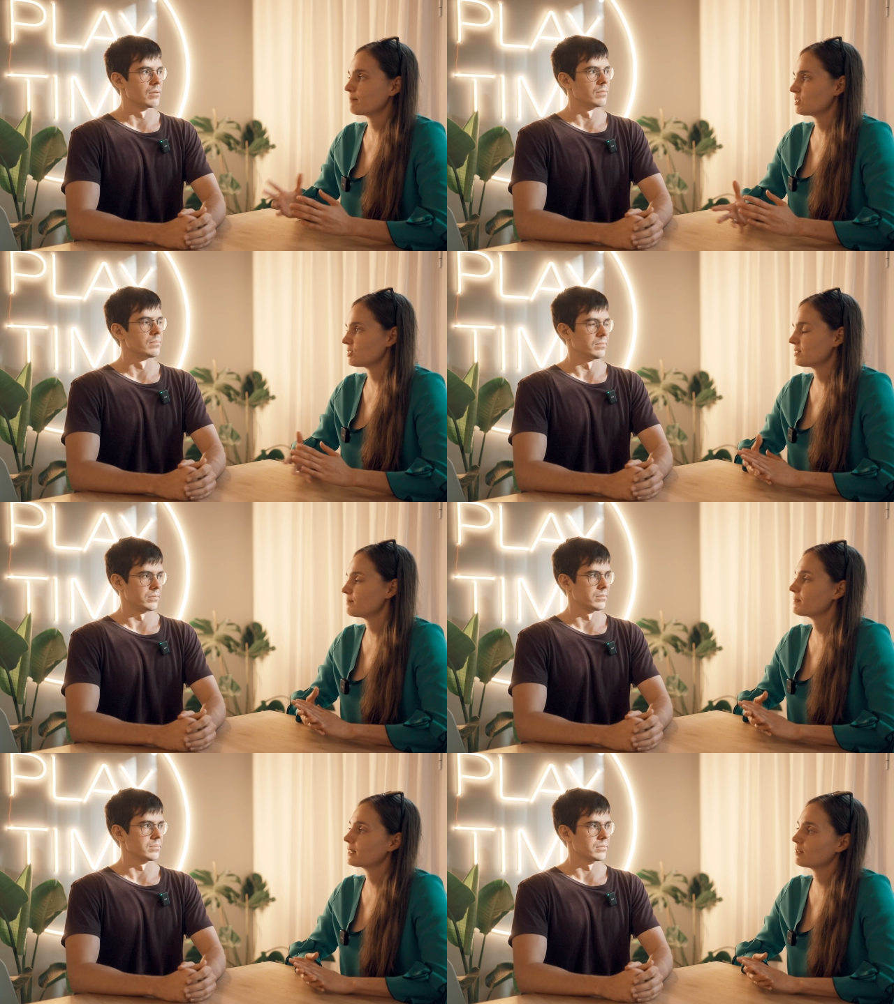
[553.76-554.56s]
Speaker 1: images
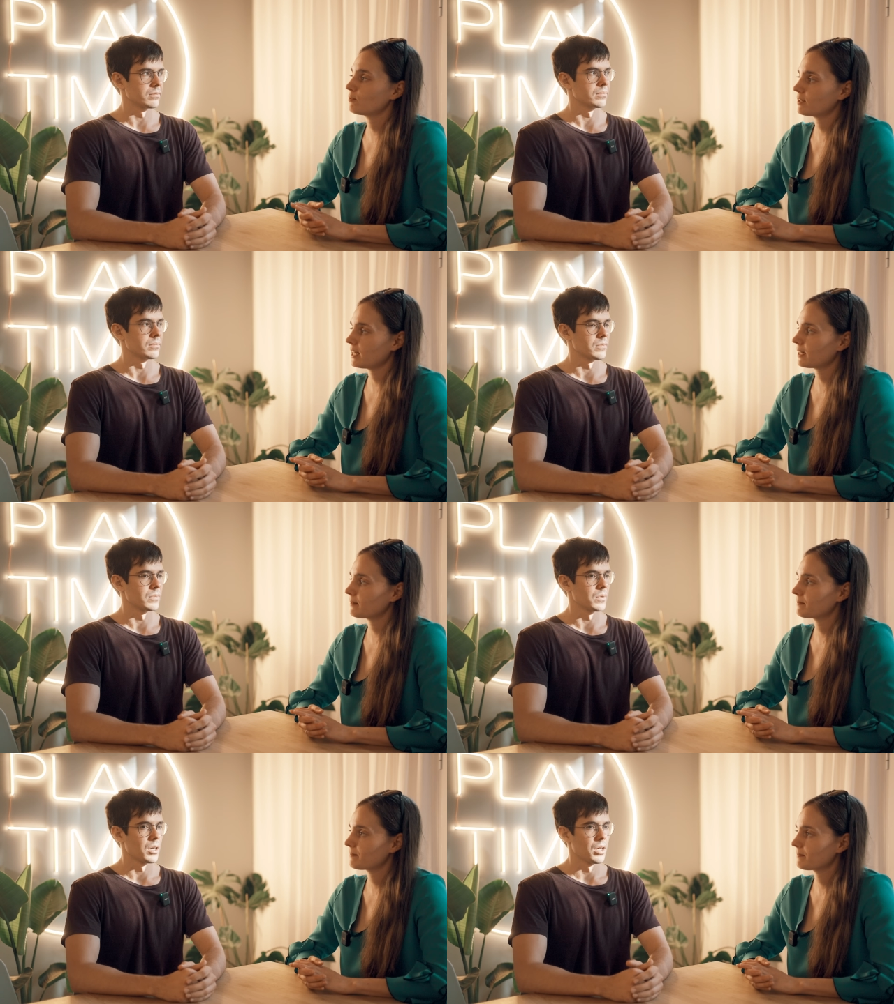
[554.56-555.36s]
typically look like?
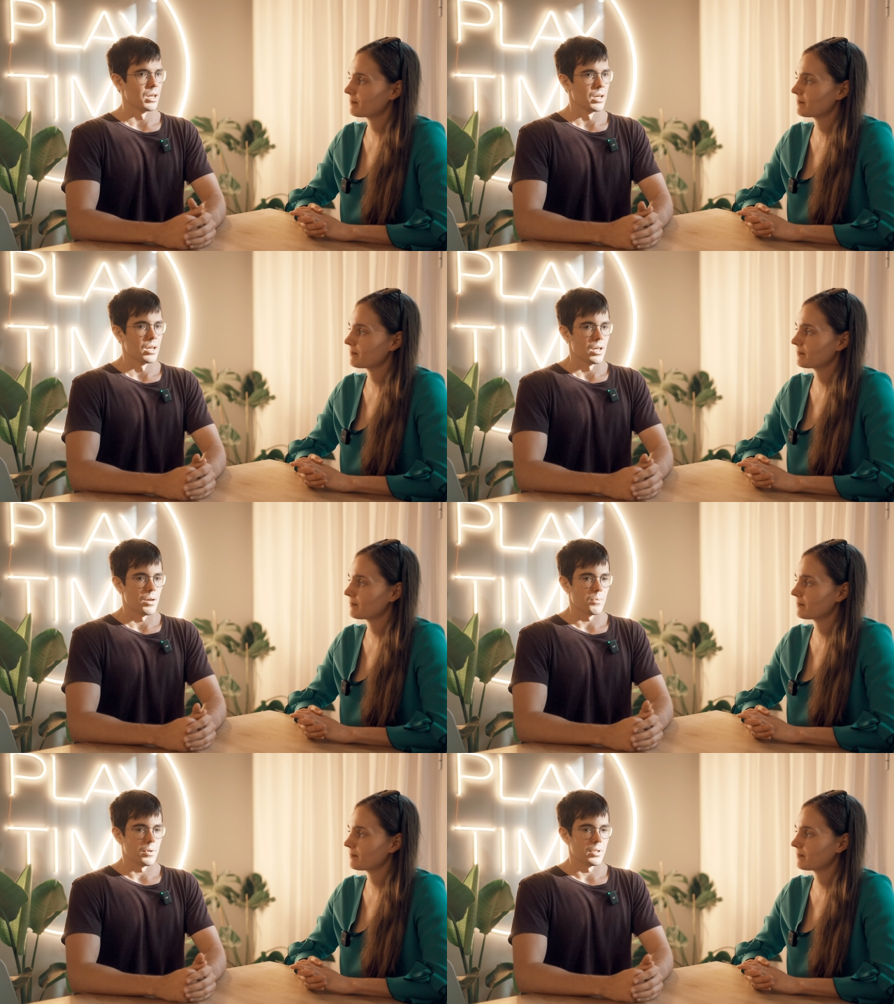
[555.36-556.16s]

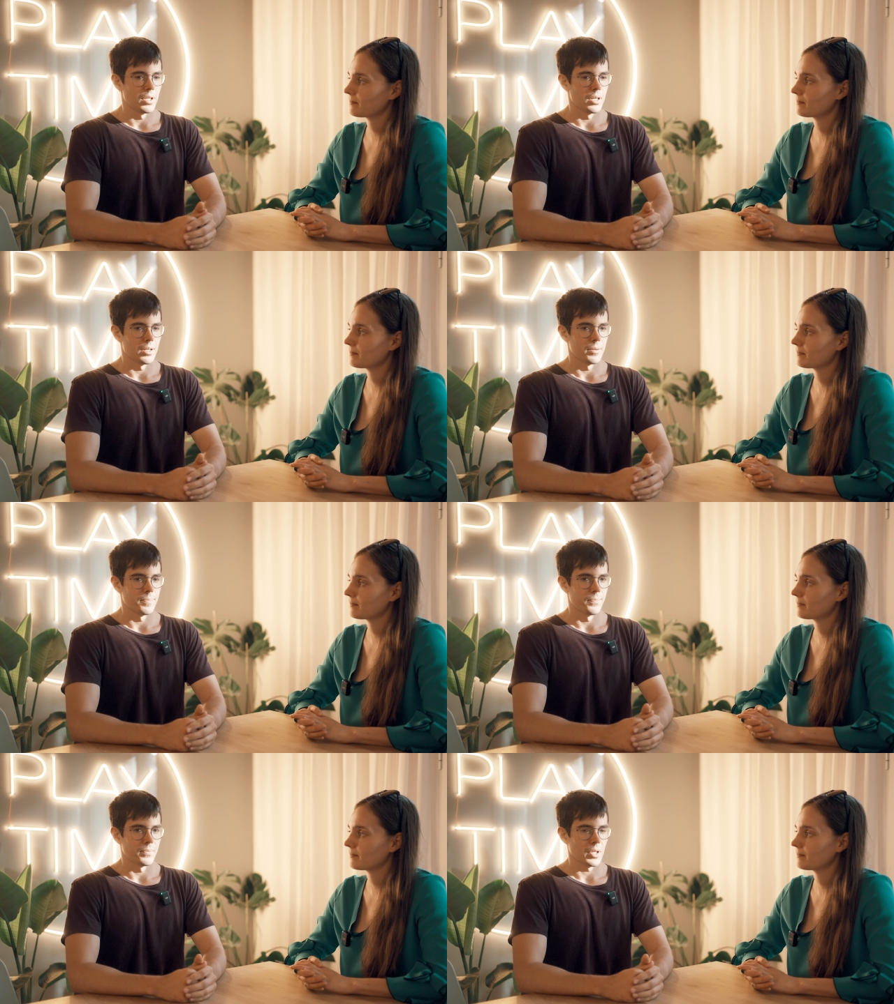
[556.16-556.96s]
Speaker 2: Well,
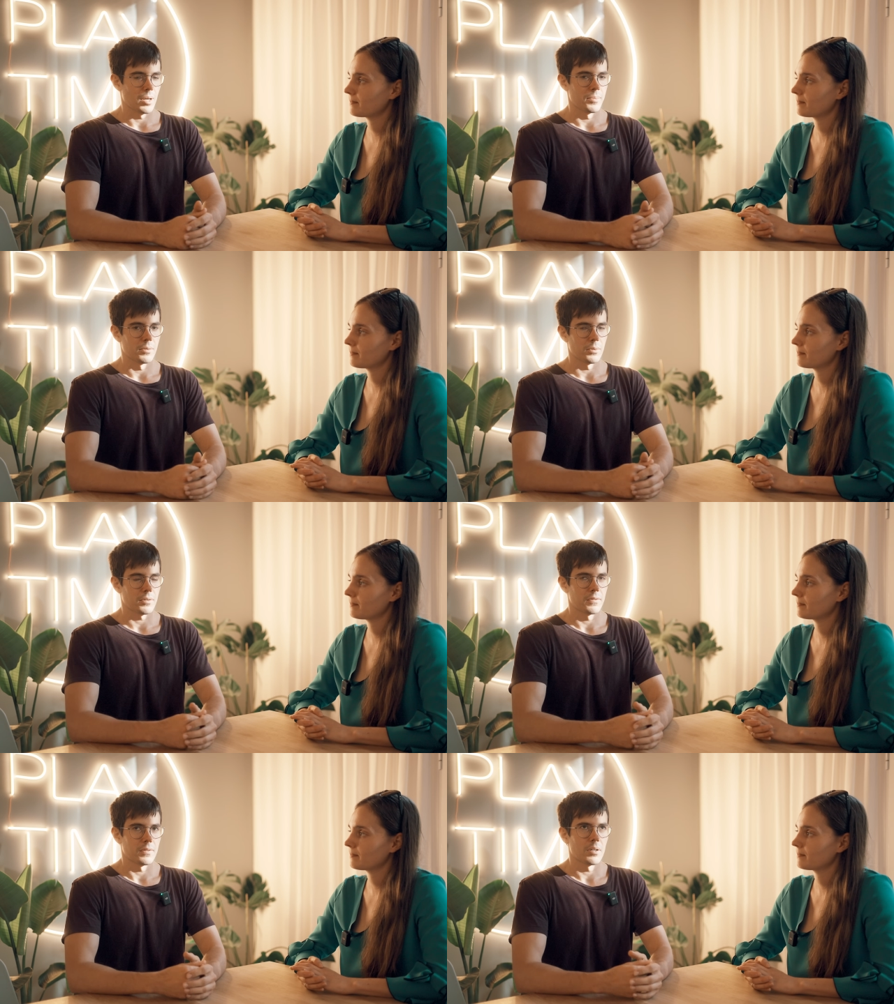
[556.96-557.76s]
um, I mean,
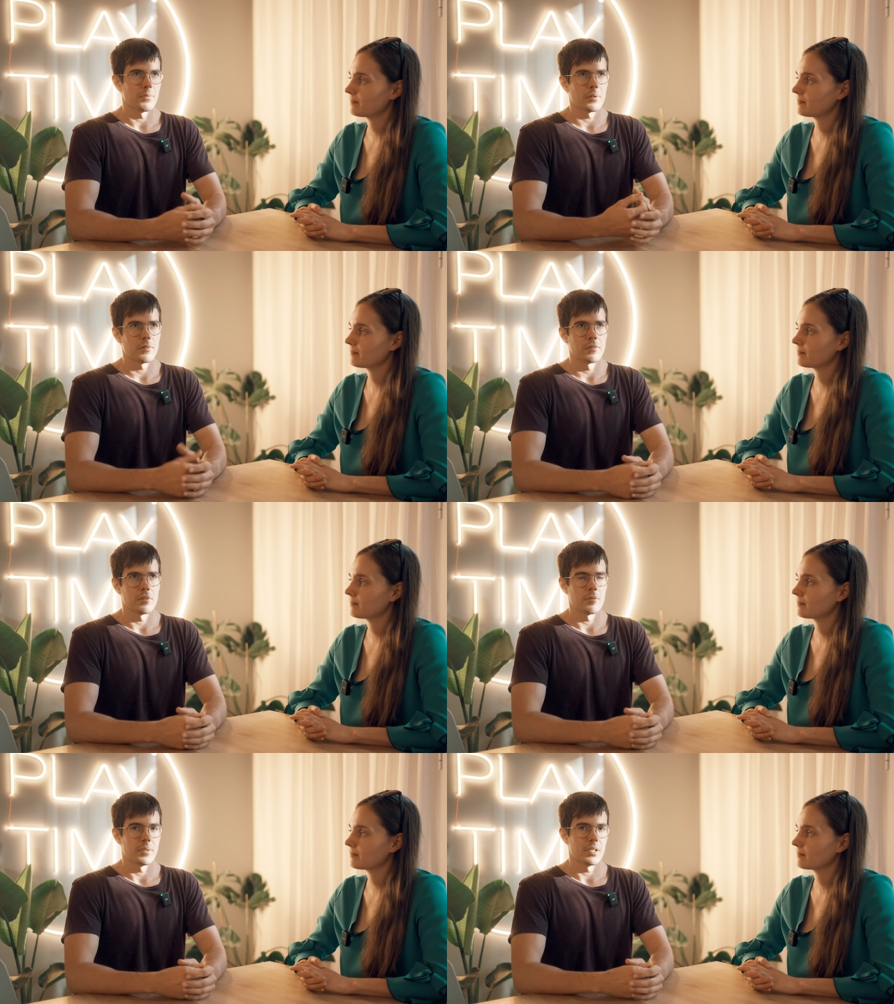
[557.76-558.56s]
work, our
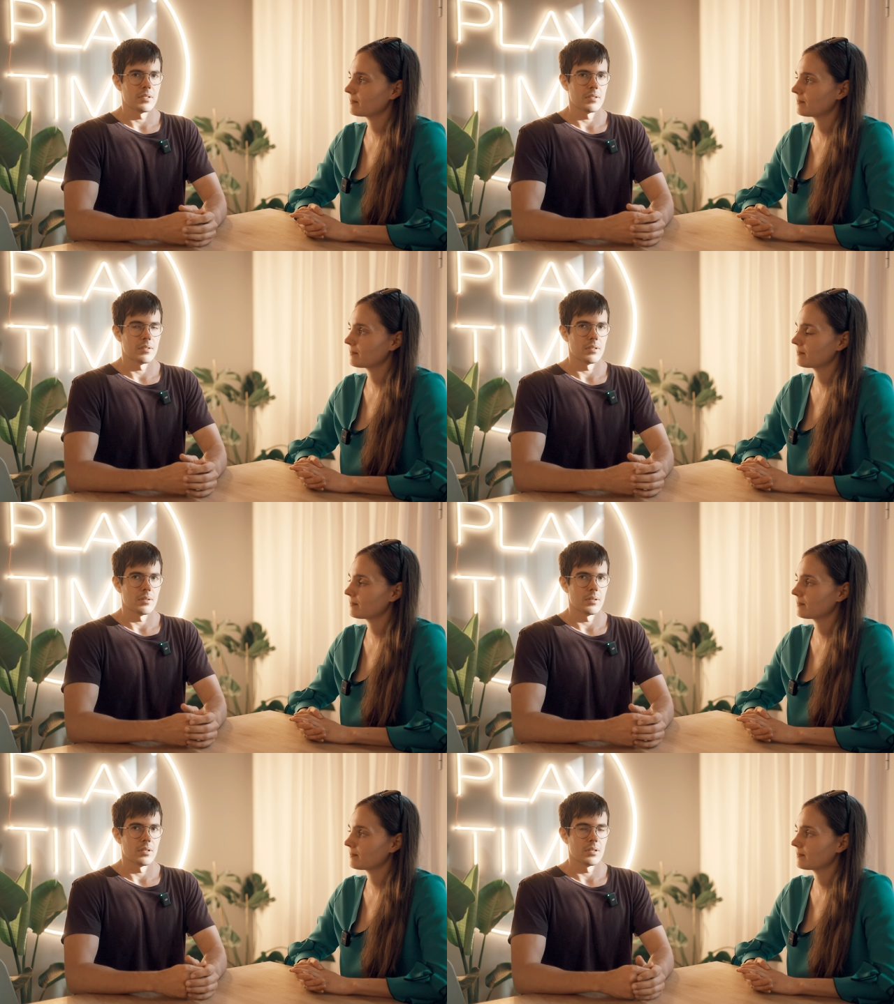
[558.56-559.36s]
workflow depends
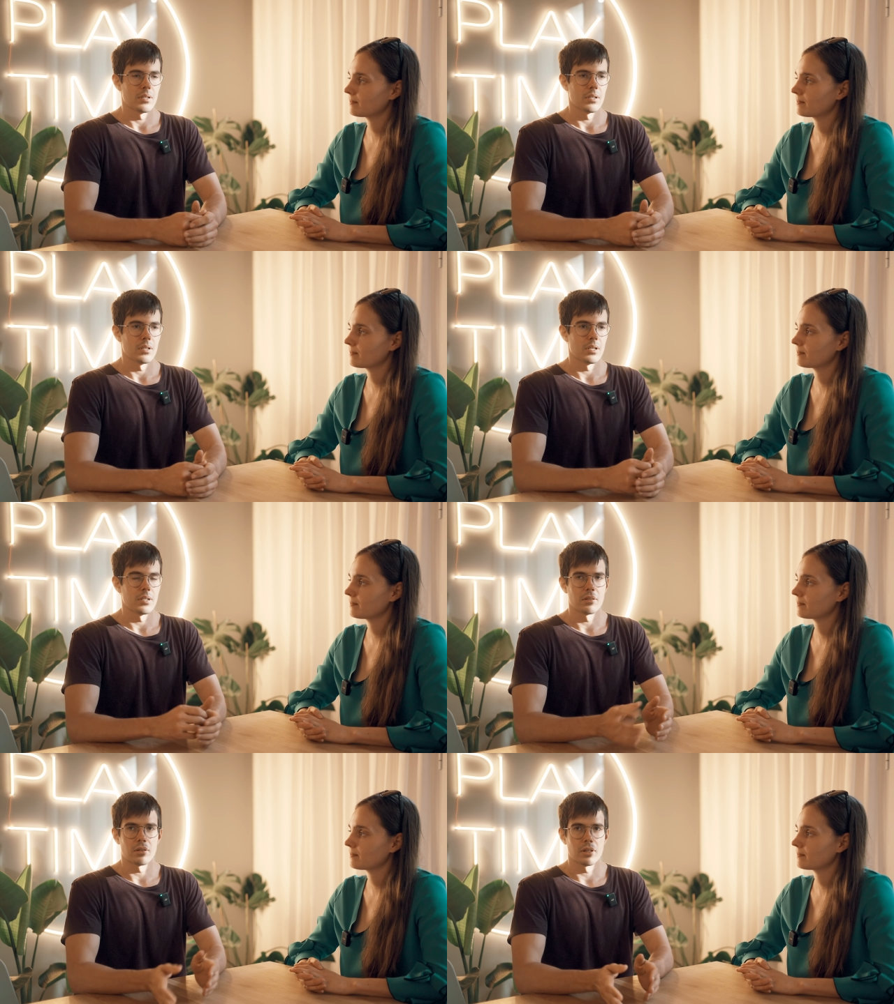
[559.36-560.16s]
uh,
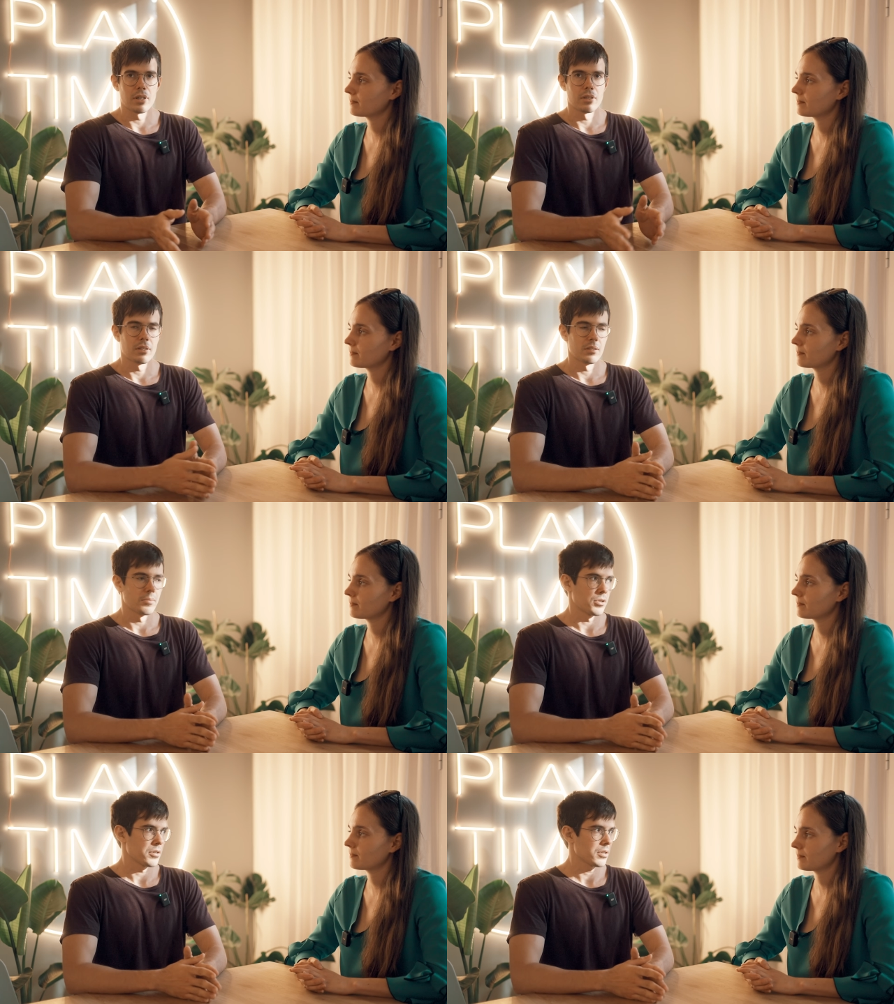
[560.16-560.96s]
on the client and the
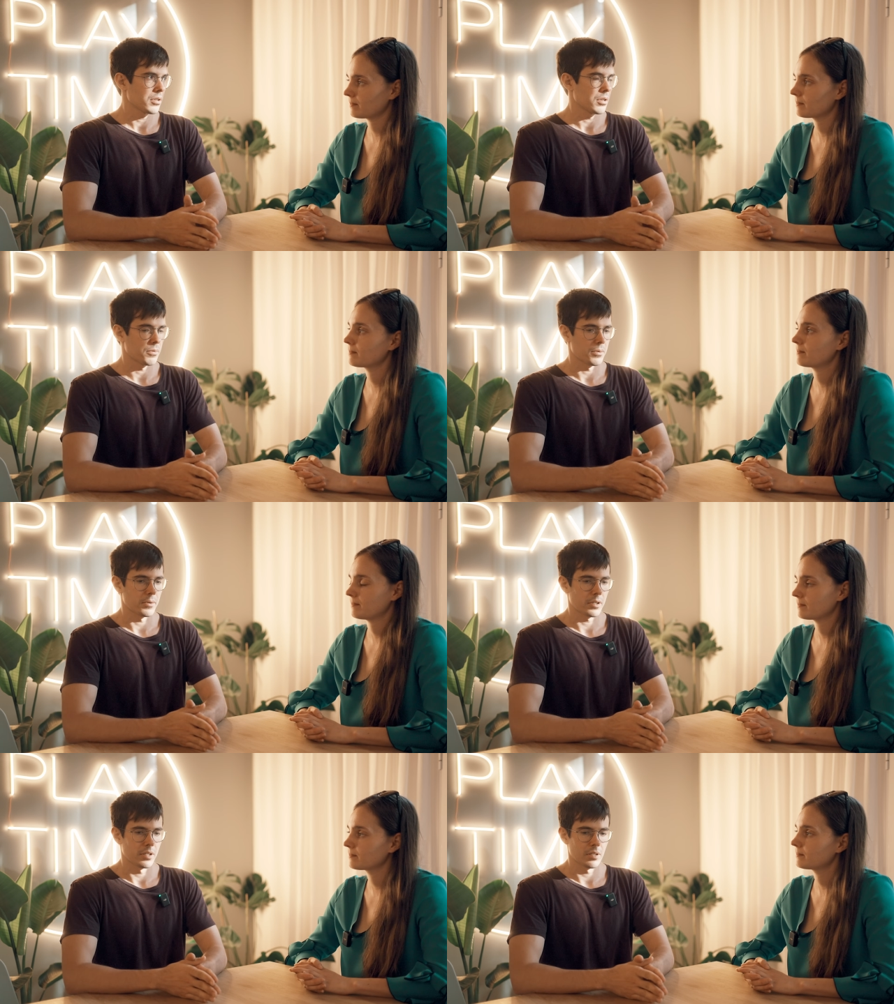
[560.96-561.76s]
project that we're
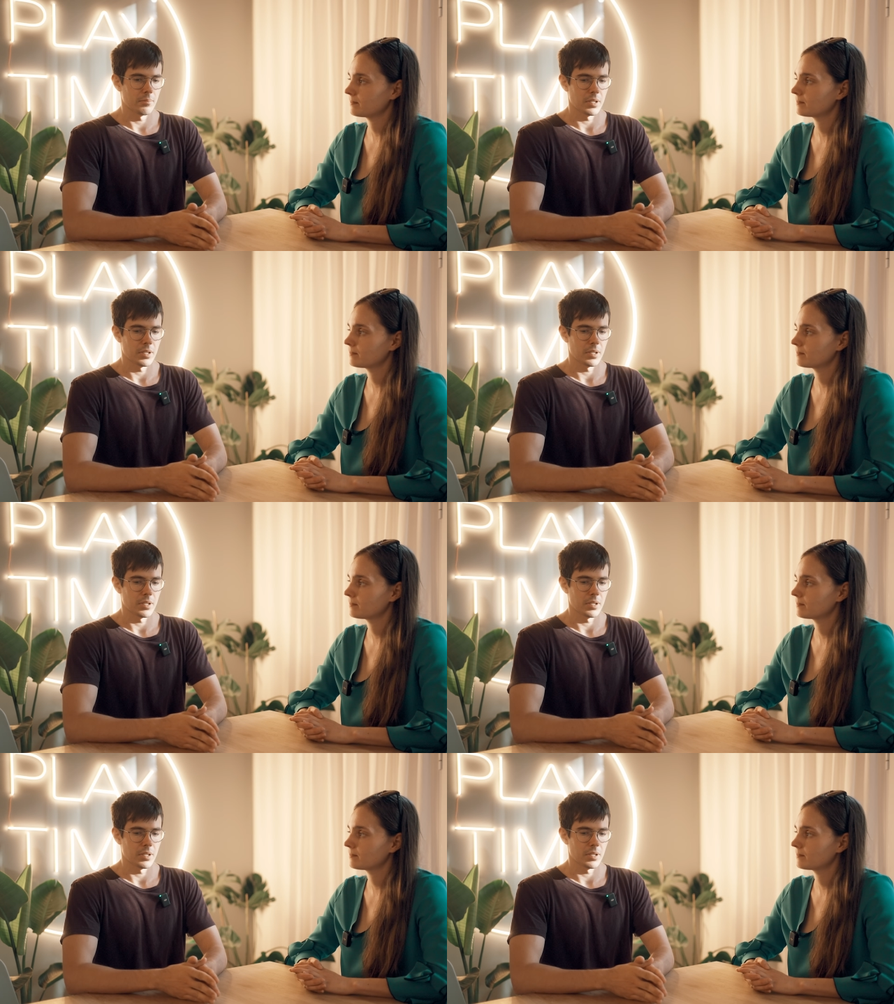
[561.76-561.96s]
working on,